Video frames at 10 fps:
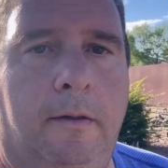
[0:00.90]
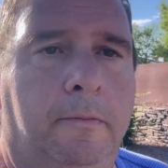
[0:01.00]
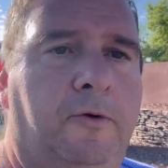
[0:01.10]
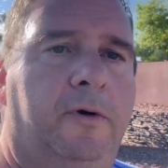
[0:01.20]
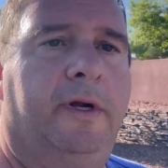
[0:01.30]

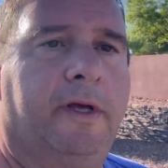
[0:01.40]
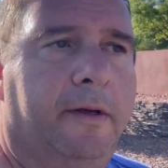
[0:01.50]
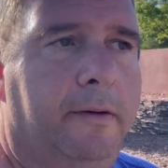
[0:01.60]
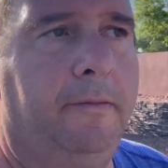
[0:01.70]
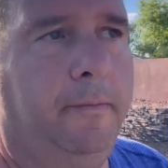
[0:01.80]
Good morning.
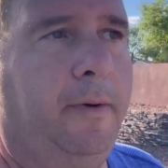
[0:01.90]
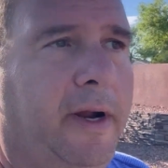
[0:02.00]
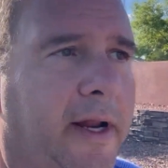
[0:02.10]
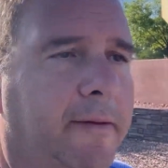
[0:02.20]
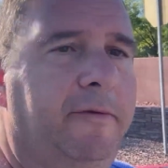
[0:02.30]

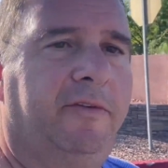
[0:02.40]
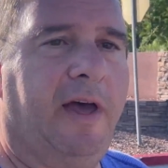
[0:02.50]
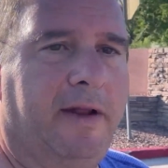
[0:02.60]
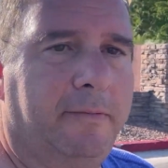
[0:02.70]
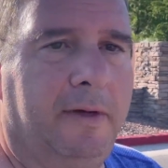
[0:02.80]
My name is
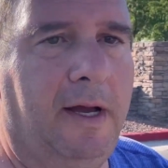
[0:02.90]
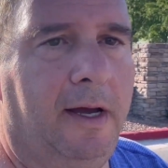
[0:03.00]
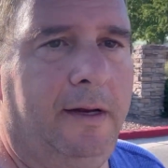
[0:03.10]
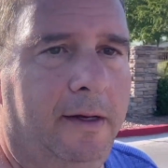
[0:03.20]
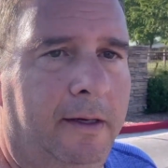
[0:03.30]
Adam
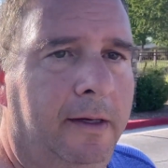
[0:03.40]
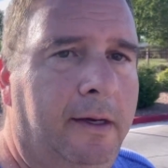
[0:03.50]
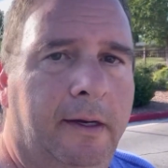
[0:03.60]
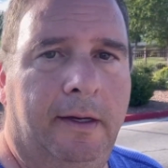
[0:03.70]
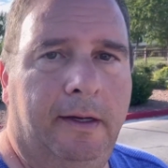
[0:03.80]
Kahn,
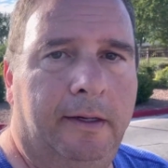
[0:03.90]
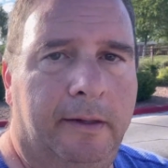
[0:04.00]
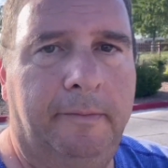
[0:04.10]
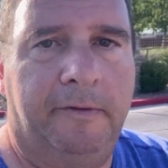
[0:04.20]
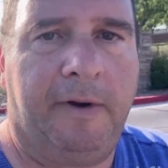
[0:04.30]
and
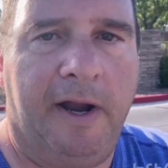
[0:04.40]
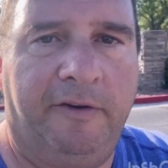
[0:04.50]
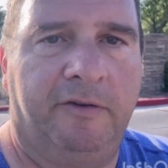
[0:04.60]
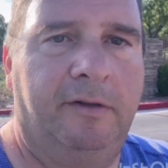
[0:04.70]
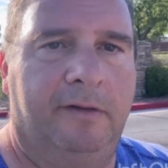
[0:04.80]
I'm the
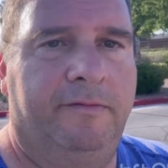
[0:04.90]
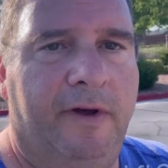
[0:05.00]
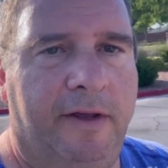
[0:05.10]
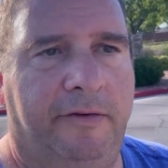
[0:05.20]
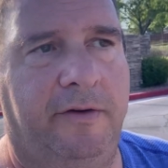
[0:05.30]
Rational
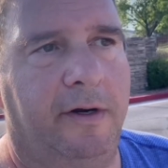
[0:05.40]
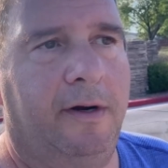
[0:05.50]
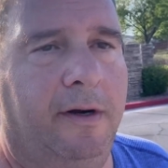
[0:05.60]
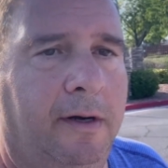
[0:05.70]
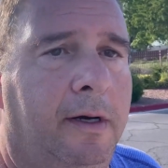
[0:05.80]

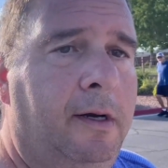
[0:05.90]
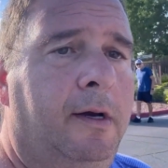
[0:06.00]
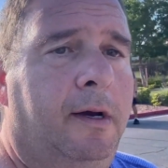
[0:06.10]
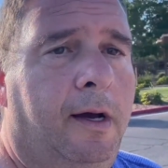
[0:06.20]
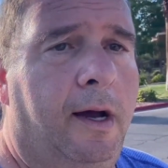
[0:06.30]

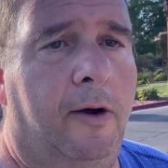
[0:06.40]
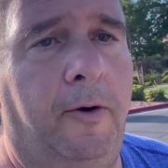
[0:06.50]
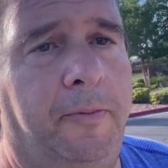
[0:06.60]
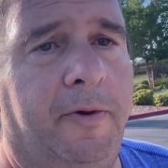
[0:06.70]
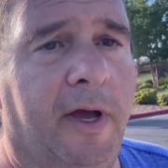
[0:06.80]
Investor. I
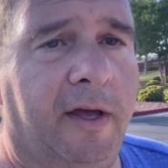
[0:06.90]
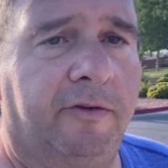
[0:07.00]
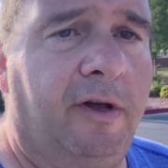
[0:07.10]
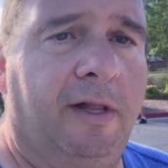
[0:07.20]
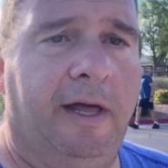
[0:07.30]
hope you
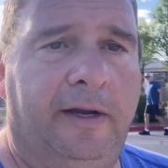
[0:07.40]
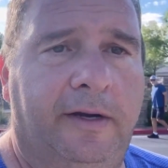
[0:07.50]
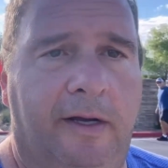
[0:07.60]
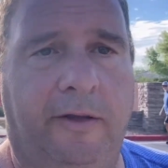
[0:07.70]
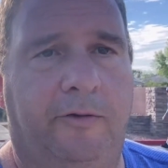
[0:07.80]
guys all had
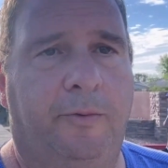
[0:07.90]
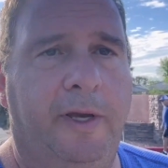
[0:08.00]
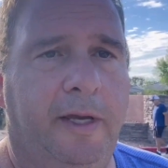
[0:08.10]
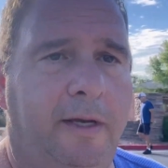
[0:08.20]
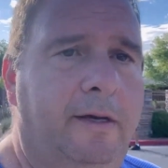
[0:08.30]
a nice
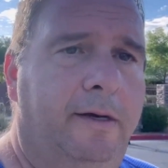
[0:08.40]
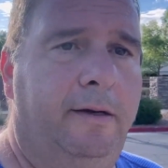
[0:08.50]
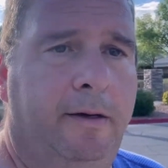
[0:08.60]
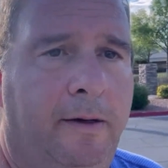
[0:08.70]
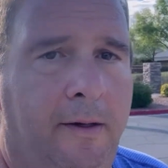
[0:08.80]
week.
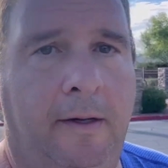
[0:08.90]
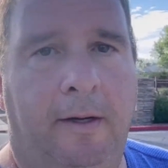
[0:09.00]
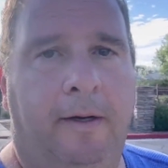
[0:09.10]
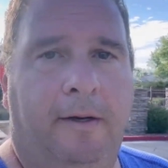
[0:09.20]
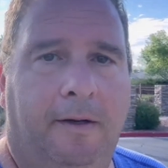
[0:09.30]

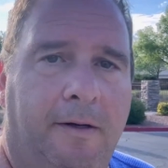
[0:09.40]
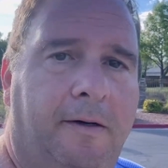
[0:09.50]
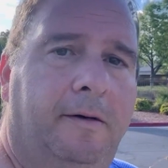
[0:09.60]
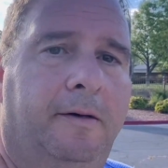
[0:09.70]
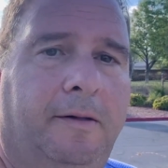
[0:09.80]

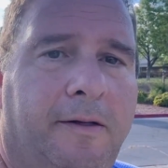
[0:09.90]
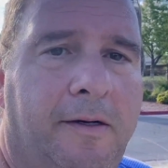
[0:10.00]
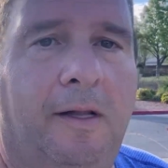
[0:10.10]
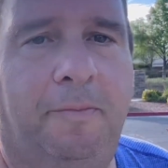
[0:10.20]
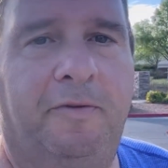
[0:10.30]
Uh,
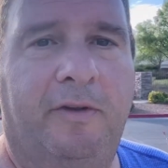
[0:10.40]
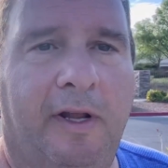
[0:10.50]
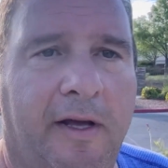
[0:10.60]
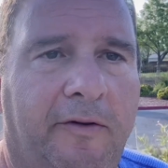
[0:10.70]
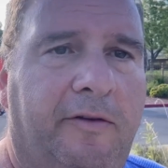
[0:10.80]
little ups and
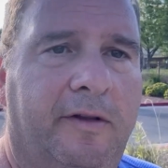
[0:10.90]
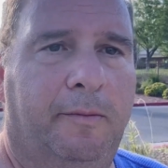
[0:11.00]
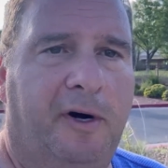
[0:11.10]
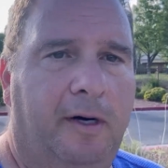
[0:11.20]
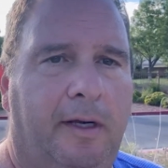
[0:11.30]
downs in the
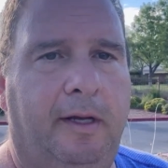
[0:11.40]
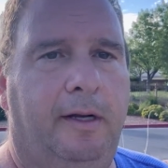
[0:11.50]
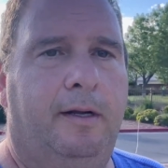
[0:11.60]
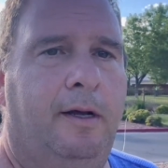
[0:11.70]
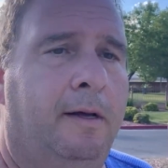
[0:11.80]
market.